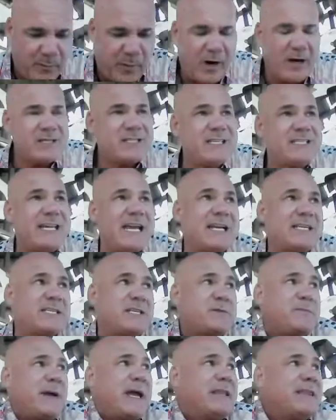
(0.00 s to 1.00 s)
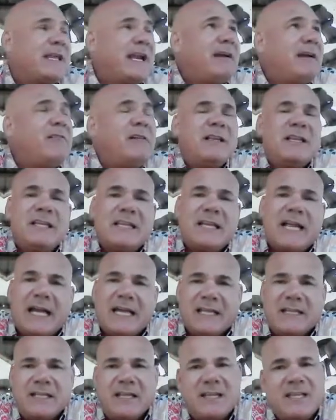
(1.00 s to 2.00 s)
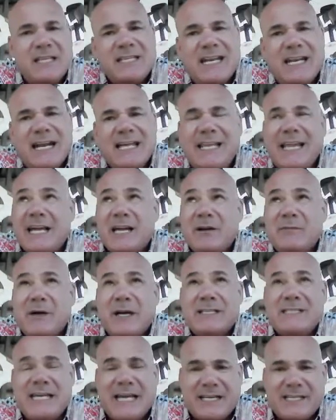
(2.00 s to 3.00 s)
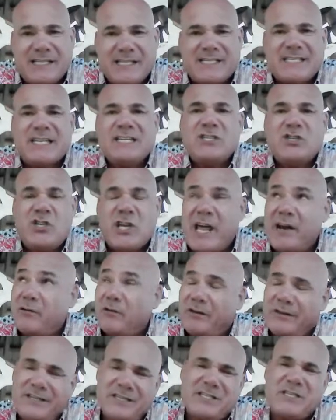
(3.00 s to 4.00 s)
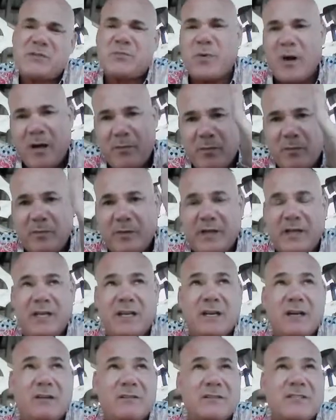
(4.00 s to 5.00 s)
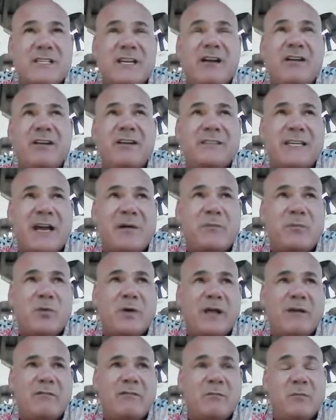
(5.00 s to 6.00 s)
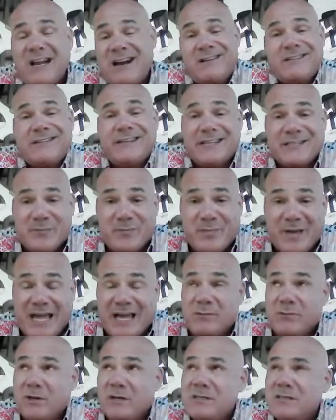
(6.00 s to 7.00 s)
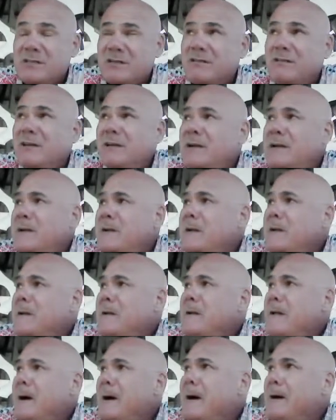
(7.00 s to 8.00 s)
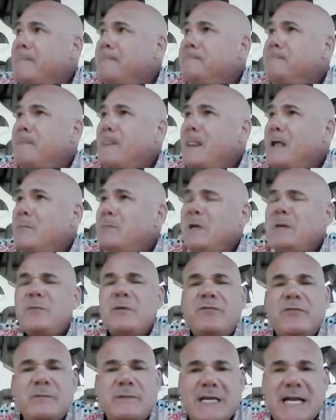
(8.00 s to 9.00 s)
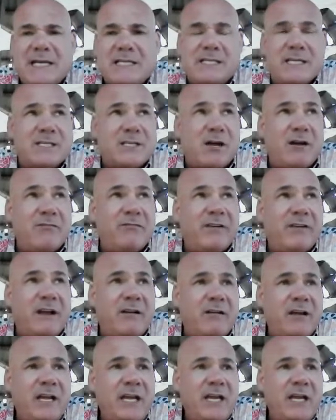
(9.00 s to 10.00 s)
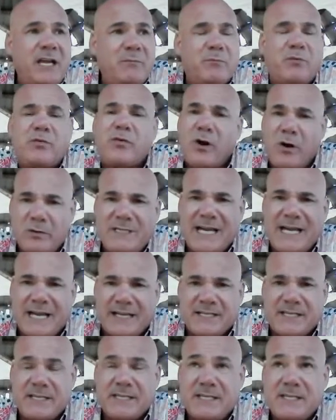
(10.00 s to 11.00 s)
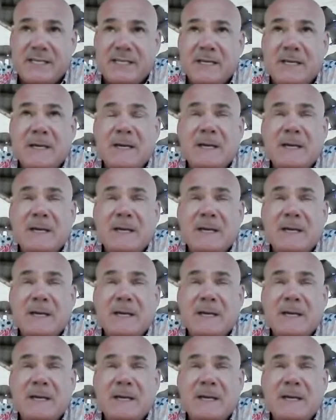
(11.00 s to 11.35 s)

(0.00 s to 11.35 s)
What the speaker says: are parts of Texas, man, that I really like. And the thing that I like about Texas in general, and this is probably, a stereotype or whatever, but I don't think it's a bad one. People from Texas are very pro-Texas.